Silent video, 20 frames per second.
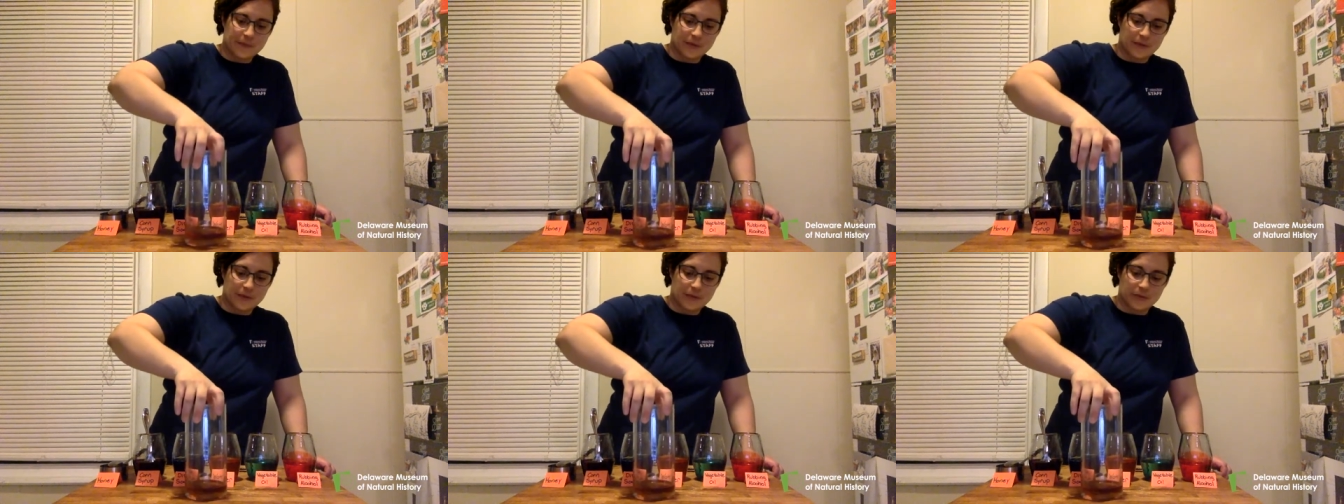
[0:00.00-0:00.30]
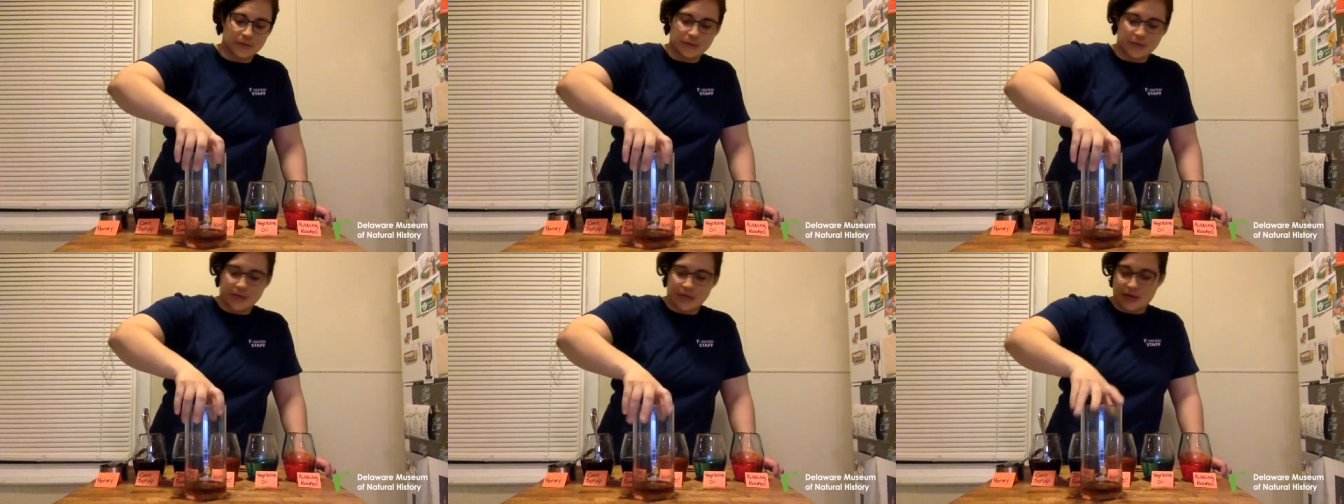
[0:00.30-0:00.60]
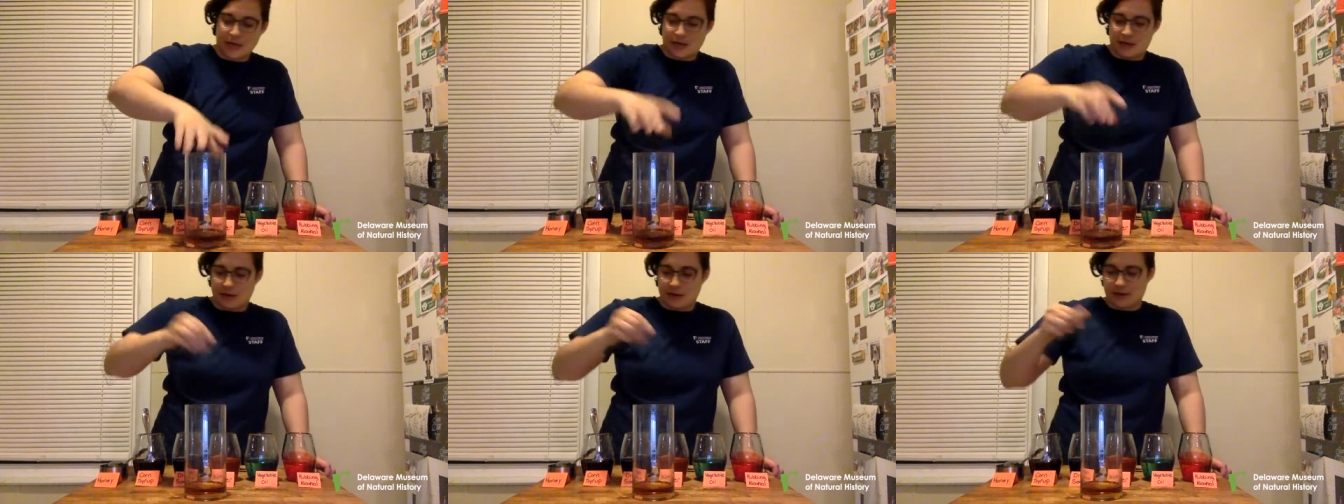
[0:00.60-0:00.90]

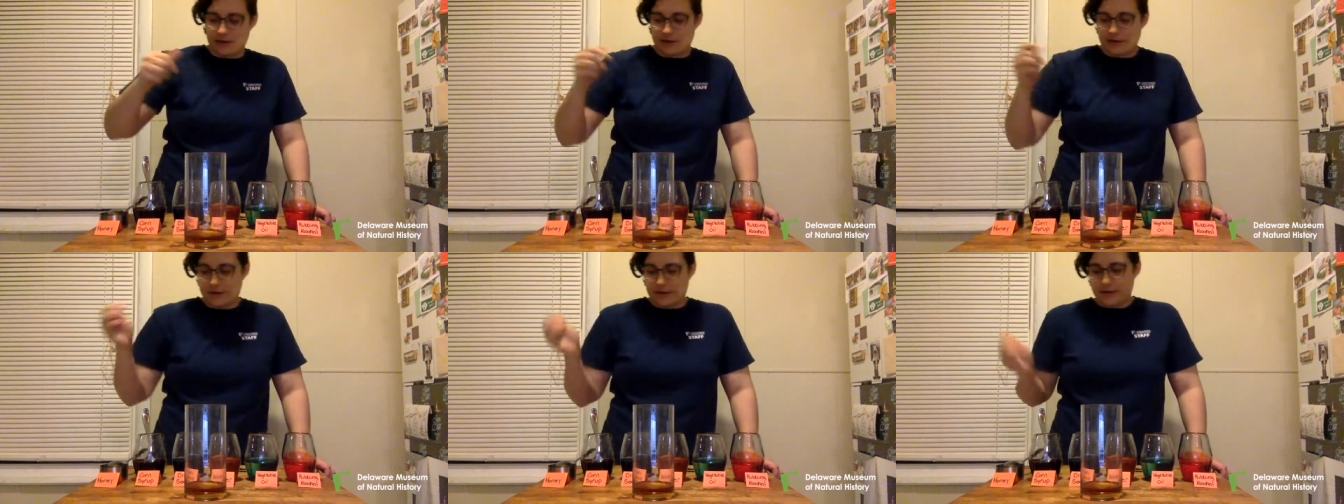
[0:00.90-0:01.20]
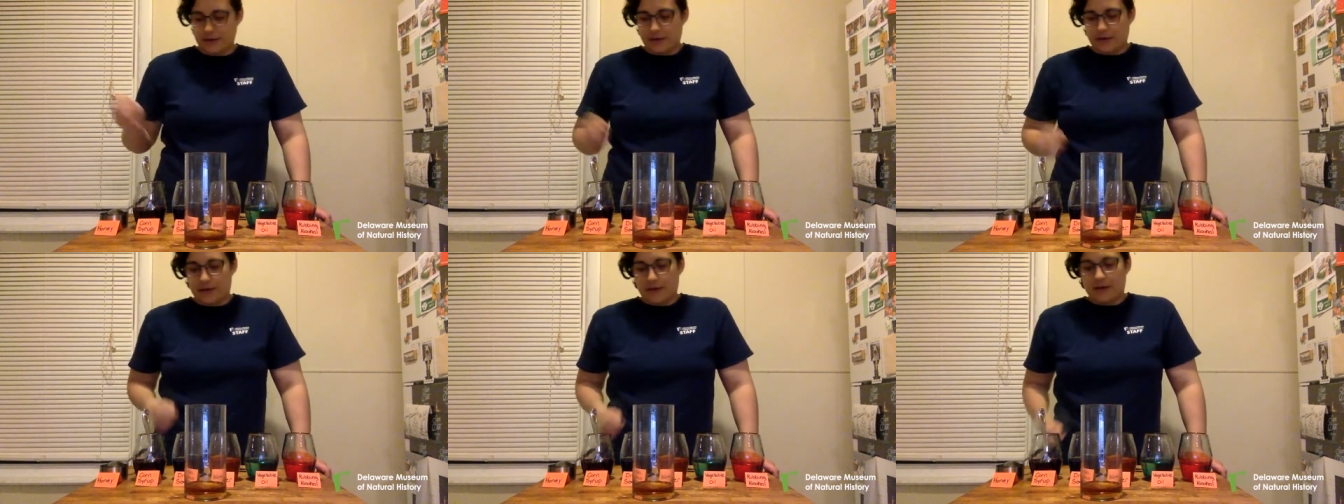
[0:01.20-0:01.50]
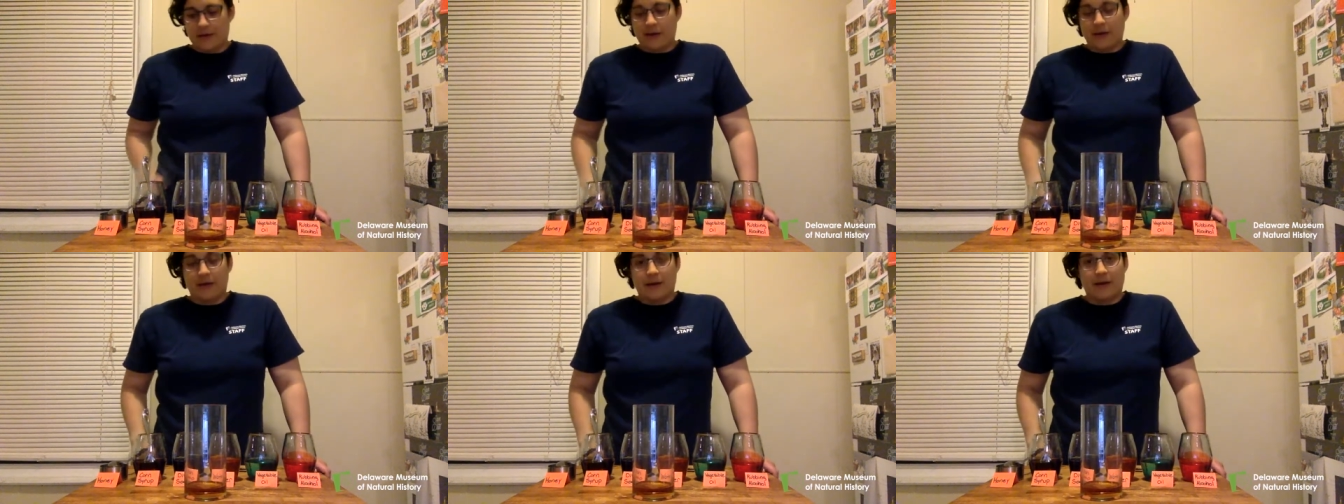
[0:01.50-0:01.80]
Okay,
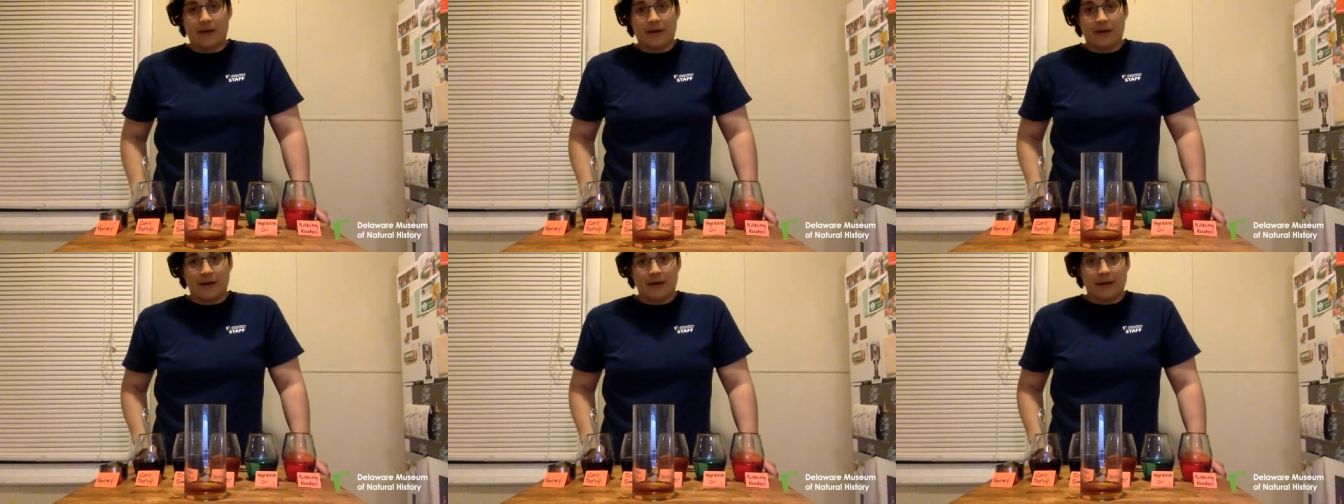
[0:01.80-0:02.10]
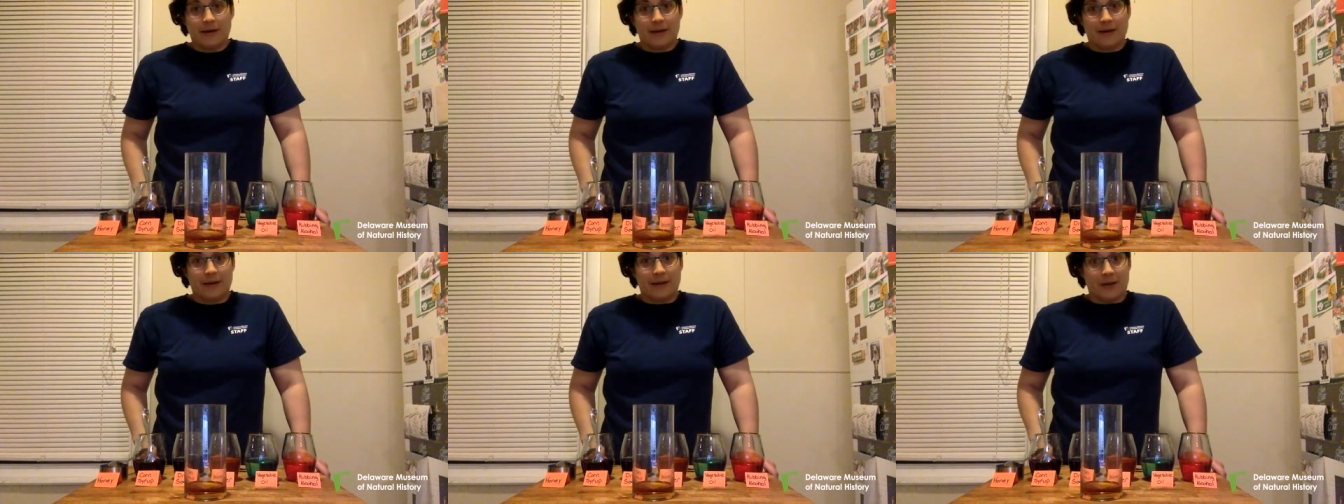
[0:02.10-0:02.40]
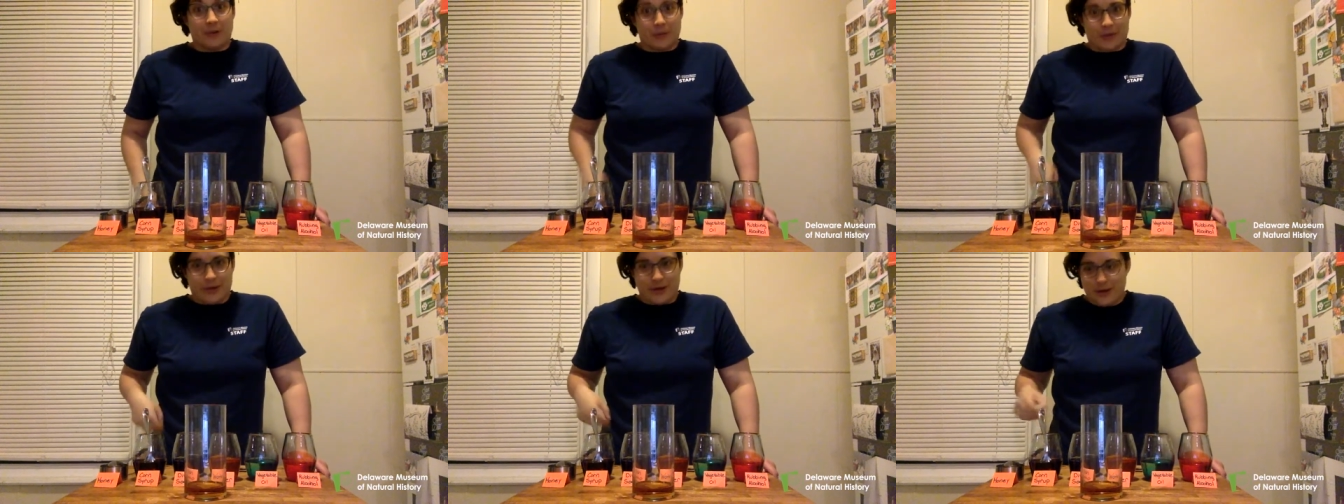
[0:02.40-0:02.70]

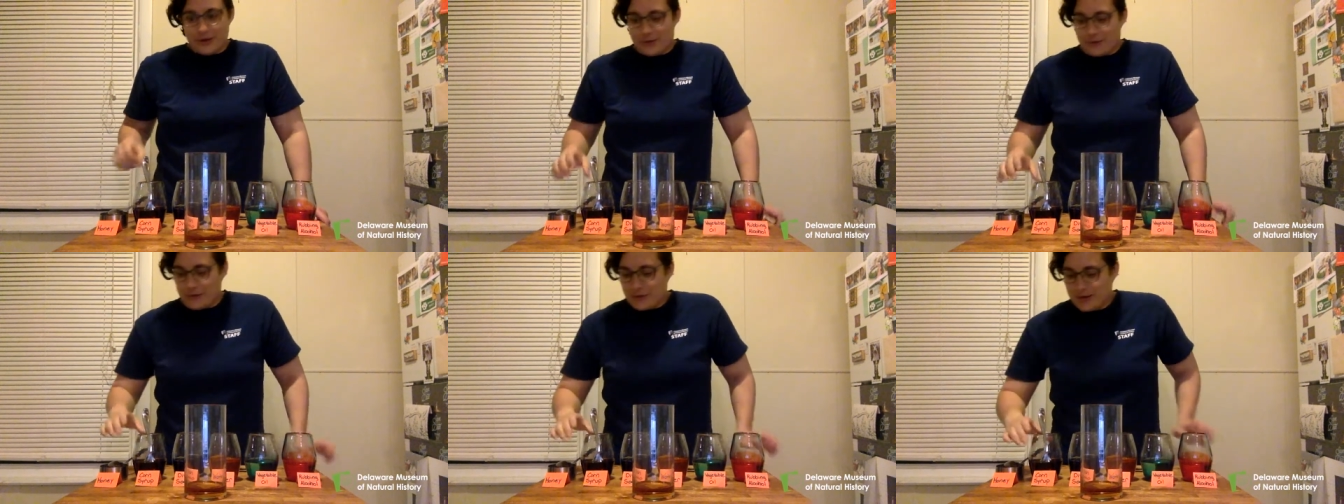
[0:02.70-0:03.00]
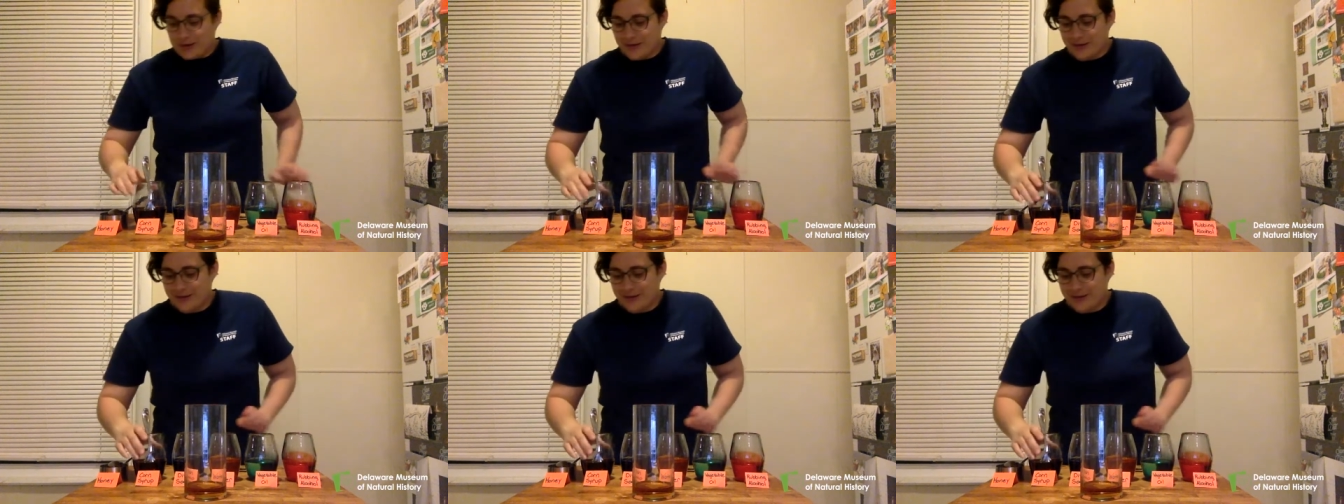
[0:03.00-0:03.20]
here we go.